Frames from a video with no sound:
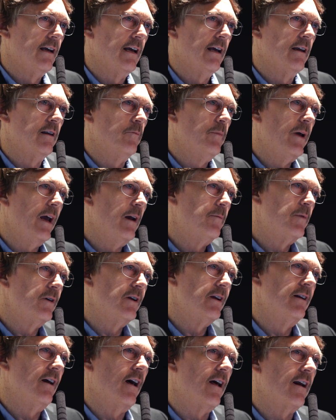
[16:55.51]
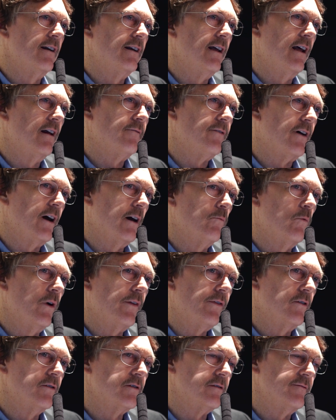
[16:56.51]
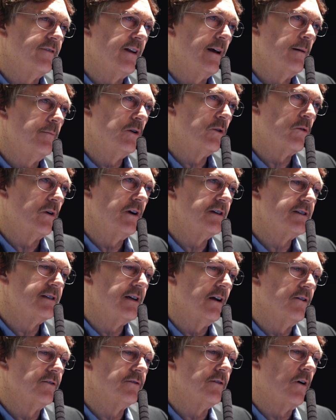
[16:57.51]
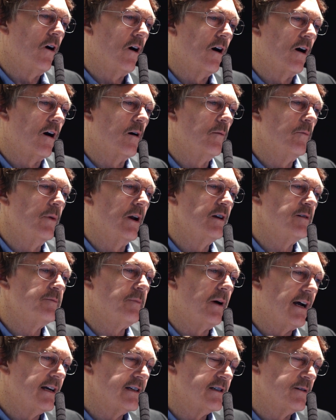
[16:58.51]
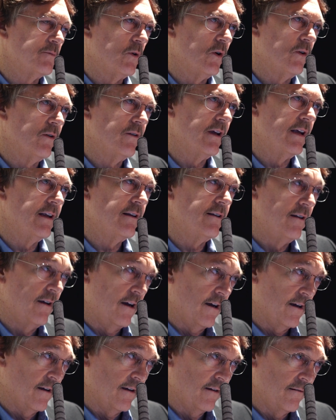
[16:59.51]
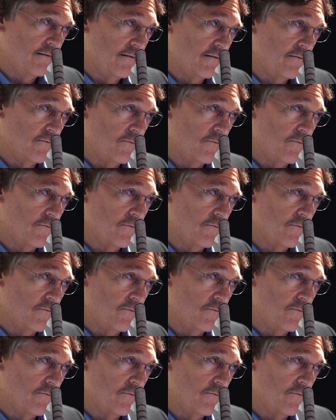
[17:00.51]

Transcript: And the paper did not identify what those inflammatory cells are, but it's possible that